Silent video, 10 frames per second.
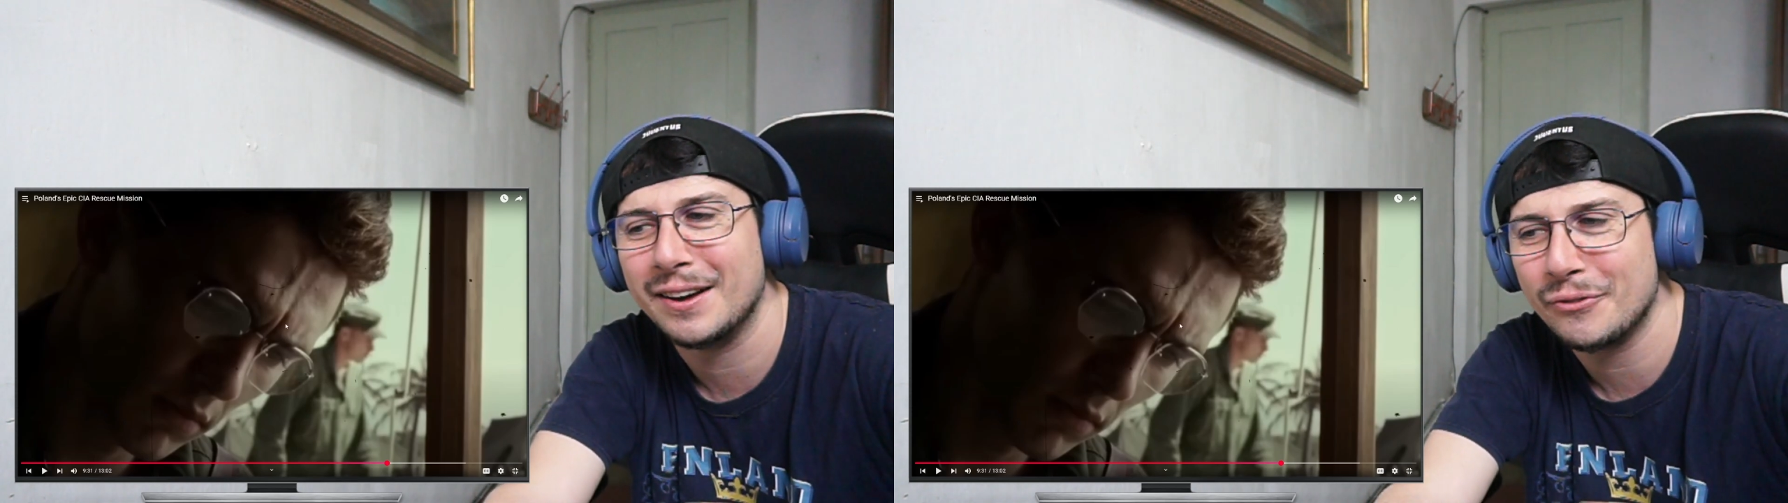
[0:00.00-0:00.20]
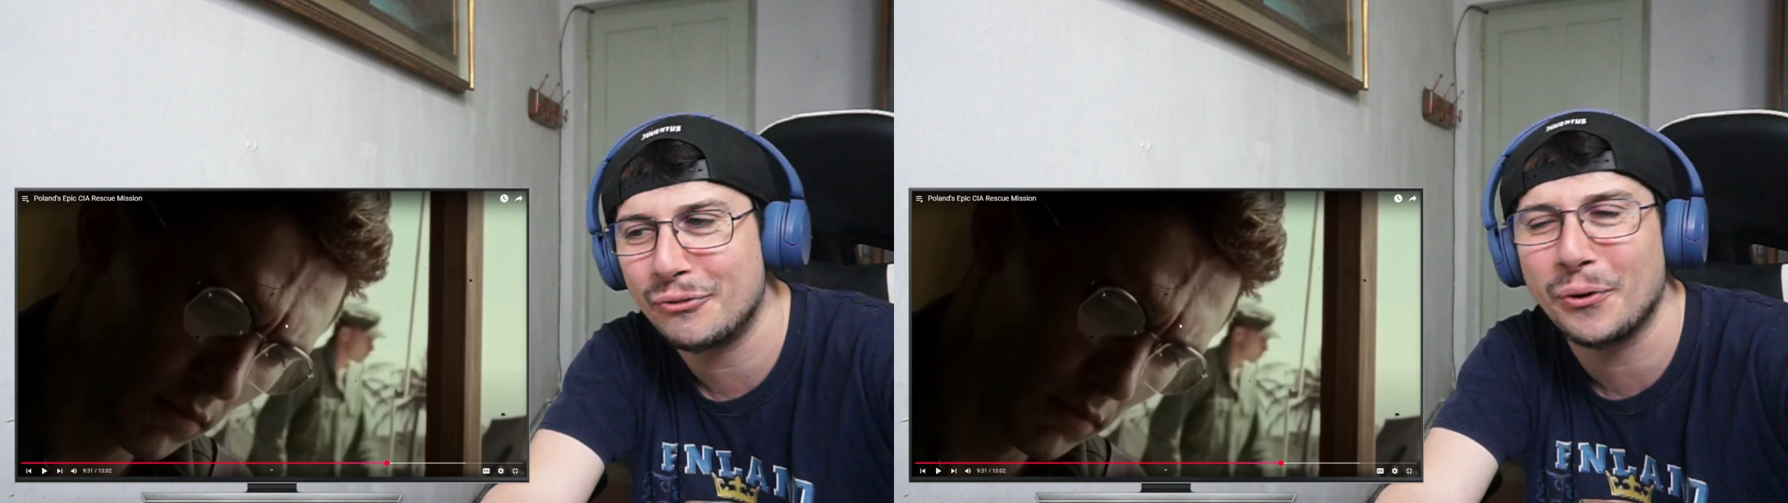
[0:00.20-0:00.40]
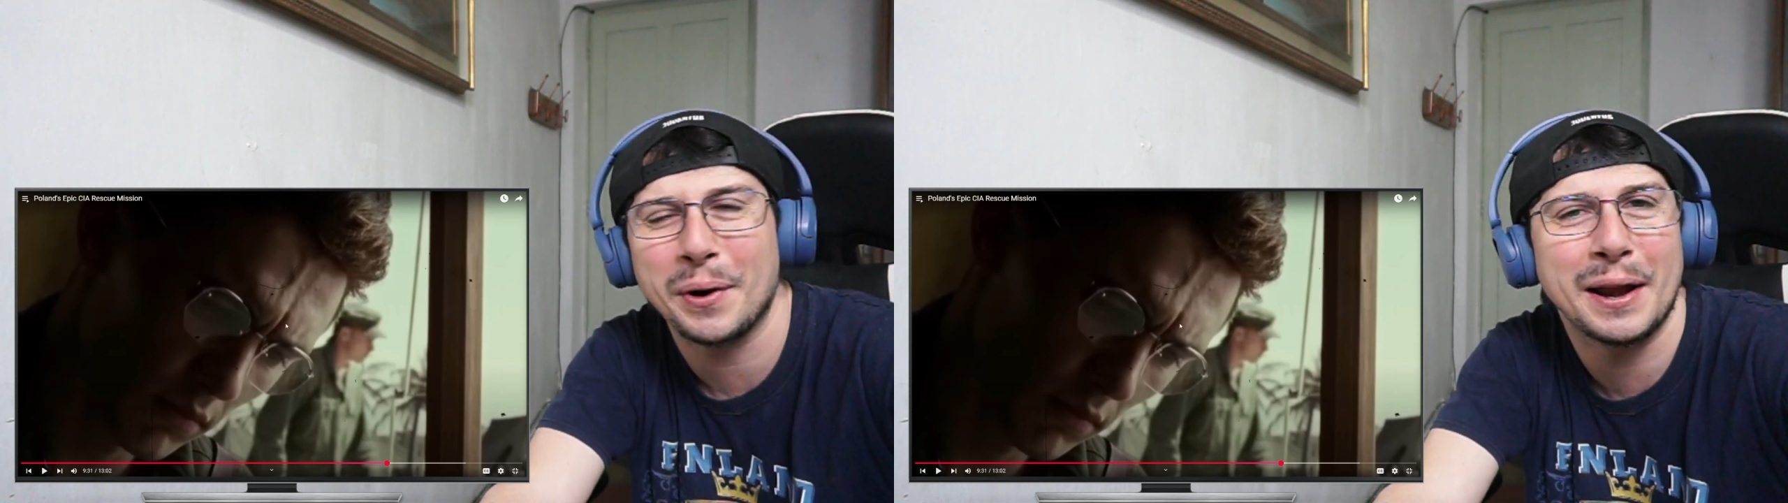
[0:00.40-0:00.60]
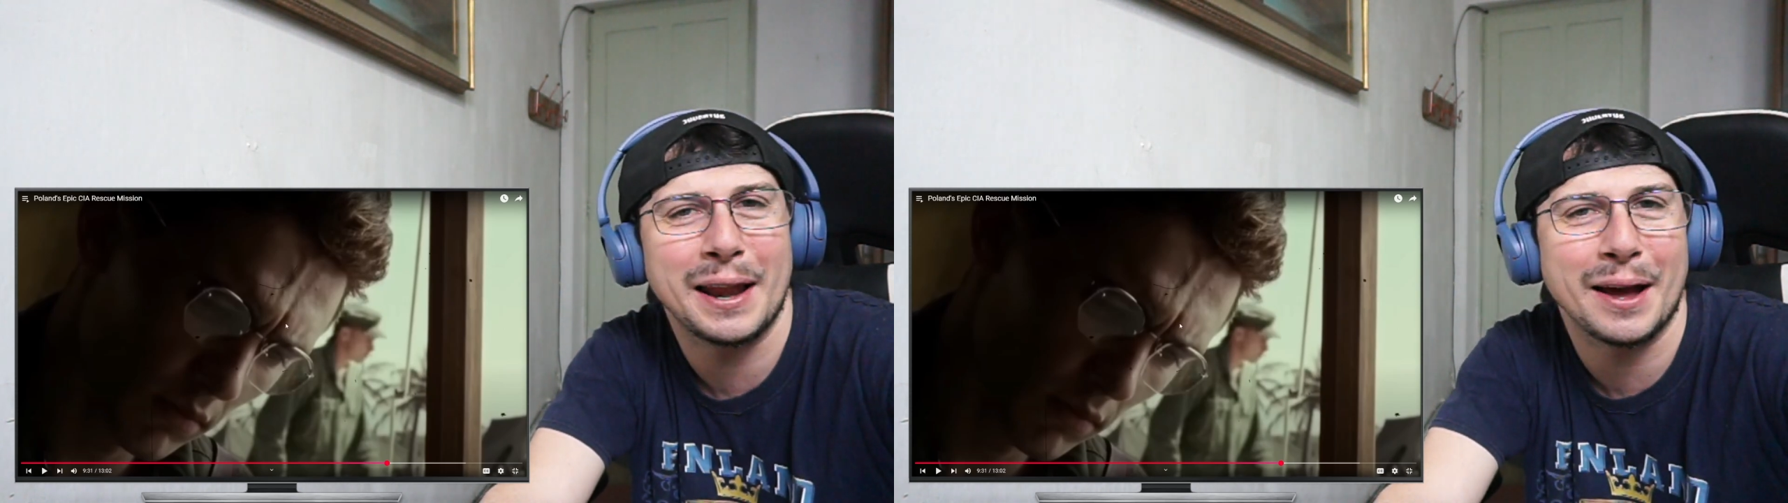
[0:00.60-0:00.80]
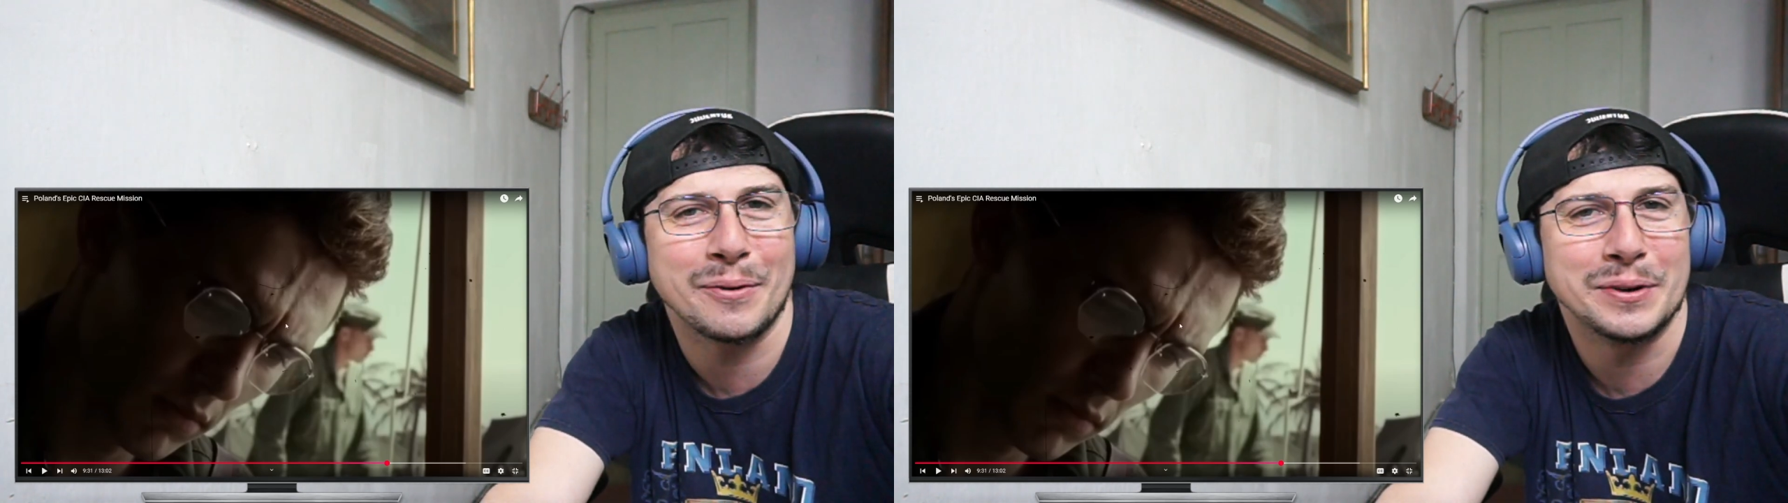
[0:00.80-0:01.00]
foreign
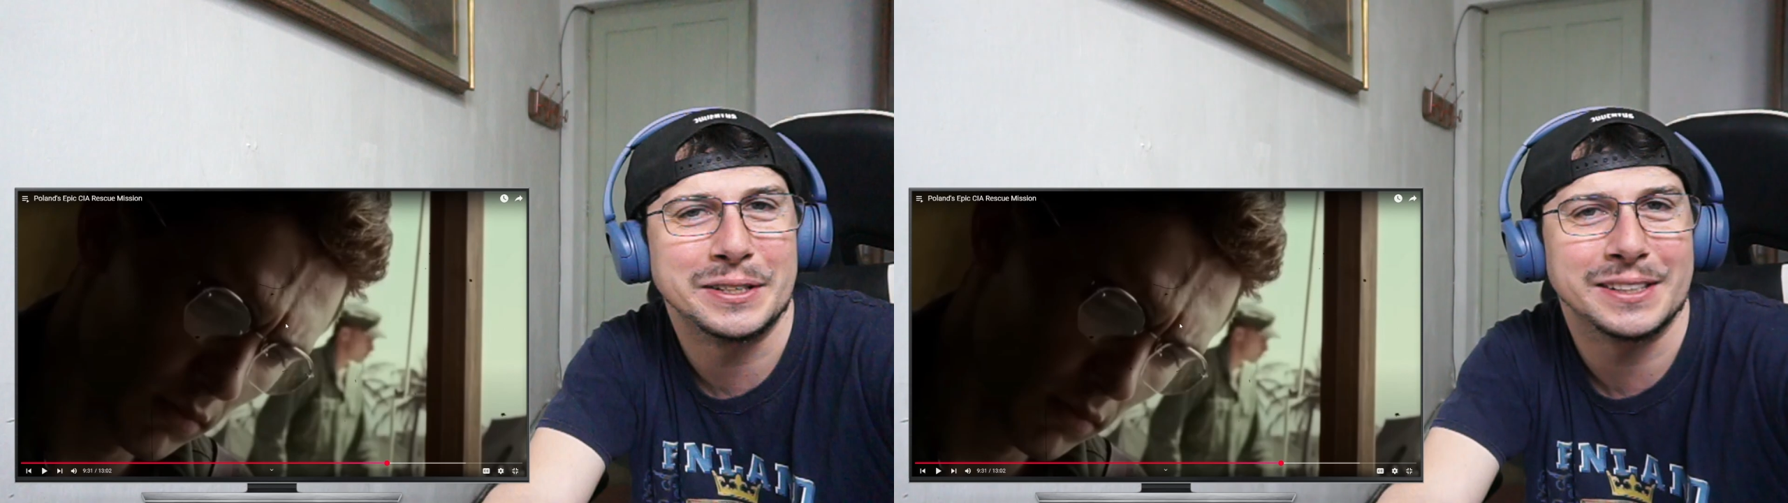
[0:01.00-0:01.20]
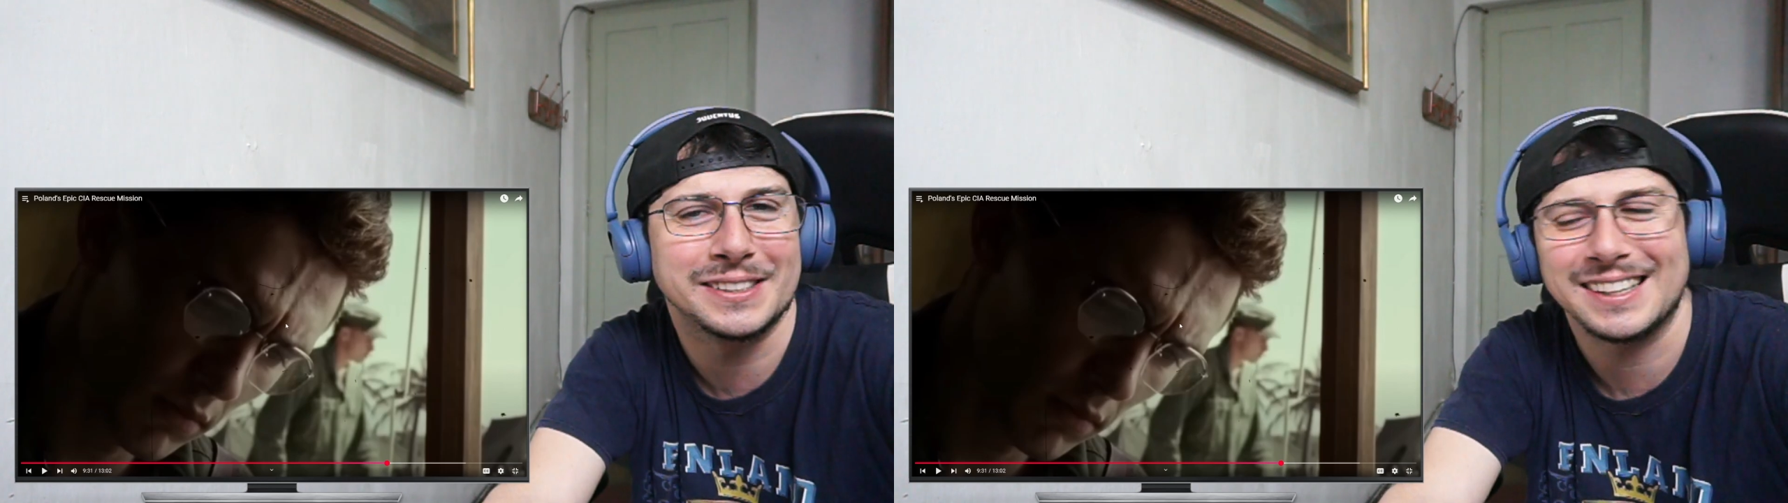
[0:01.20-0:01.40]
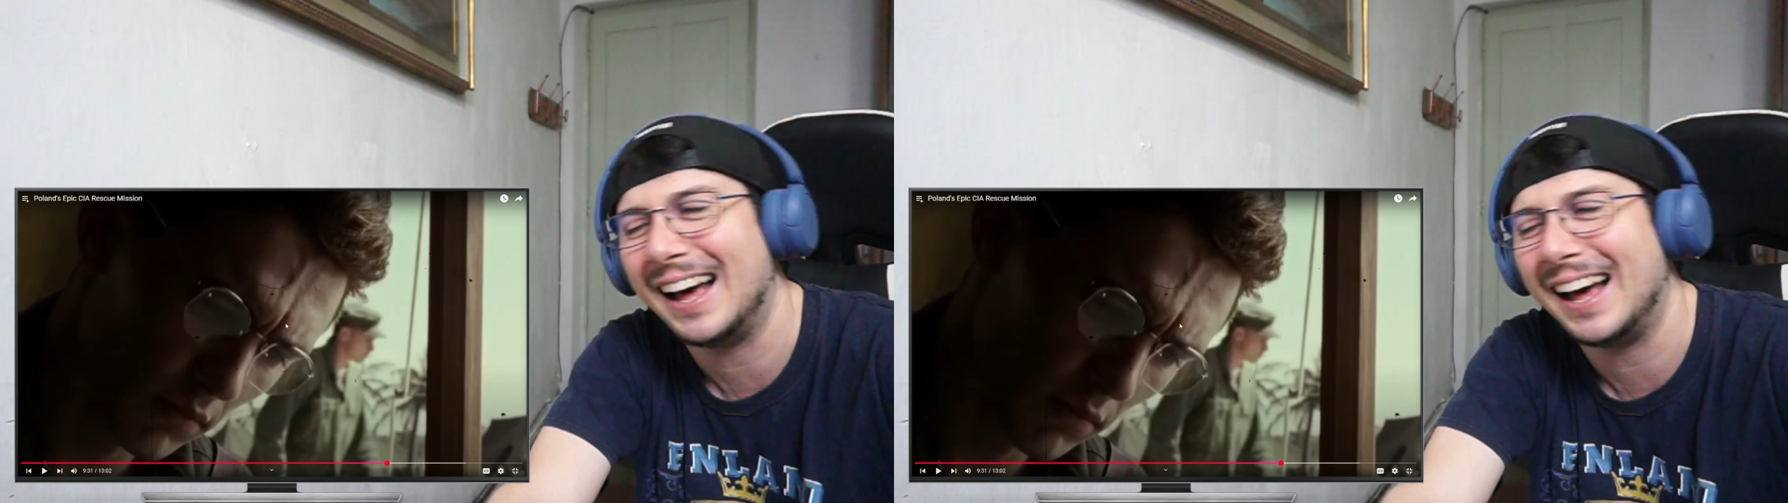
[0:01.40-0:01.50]
languages.